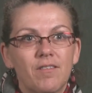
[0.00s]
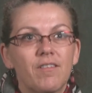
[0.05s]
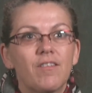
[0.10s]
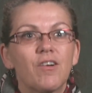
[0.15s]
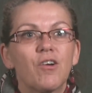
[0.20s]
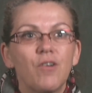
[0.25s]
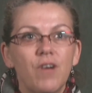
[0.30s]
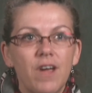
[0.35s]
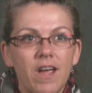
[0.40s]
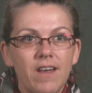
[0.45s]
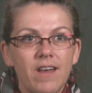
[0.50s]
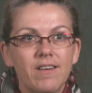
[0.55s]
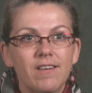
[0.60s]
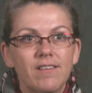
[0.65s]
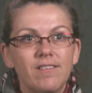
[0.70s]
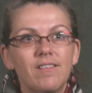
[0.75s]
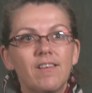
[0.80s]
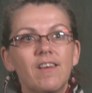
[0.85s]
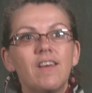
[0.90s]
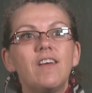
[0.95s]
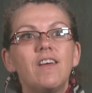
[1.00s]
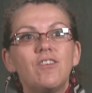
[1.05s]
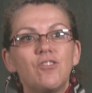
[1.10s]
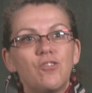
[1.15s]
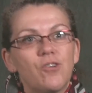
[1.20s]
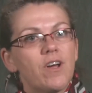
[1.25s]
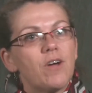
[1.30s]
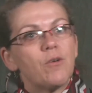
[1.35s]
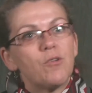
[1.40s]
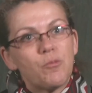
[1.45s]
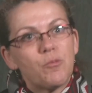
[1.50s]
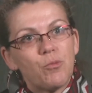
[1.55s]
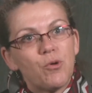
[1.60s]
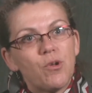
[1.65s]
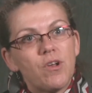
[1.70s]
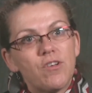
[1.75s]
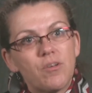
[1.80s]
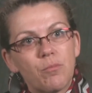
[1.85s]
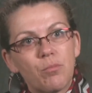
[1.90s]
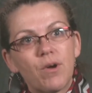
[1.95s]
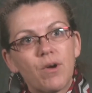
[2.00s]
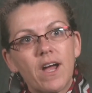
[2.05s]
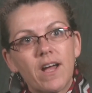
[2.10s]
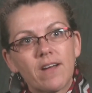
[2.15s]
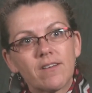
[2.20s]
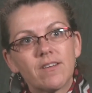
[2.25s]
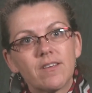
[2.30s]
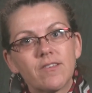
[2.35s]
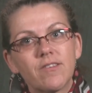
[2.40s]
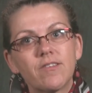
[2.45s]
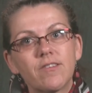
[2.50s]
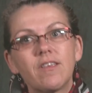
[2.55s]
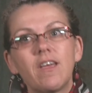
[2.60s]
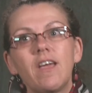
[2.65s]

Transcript: created to how it's put into practice.